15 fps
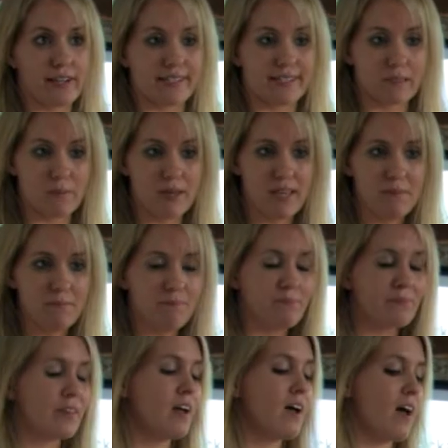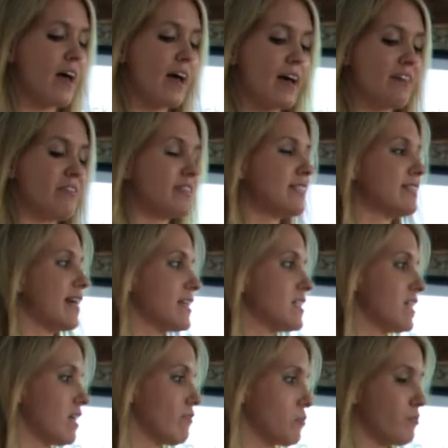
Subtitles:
SME and the selecting of a